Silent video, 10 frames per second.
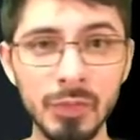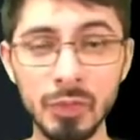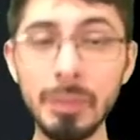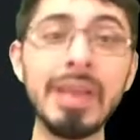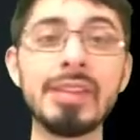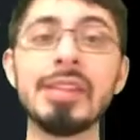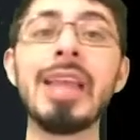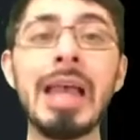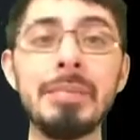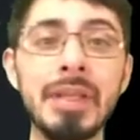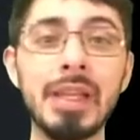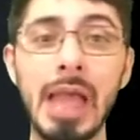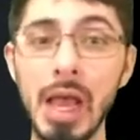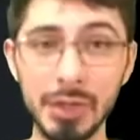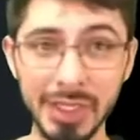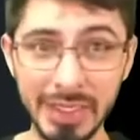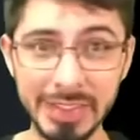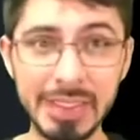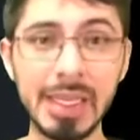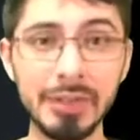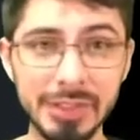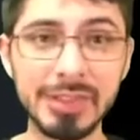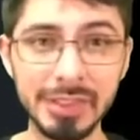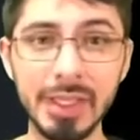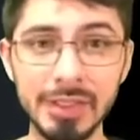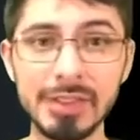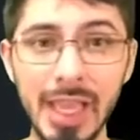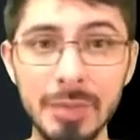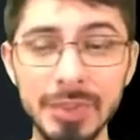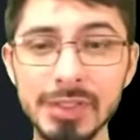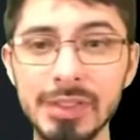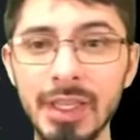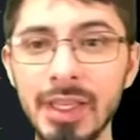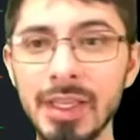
to make this happen and how can I guarantee that this happens?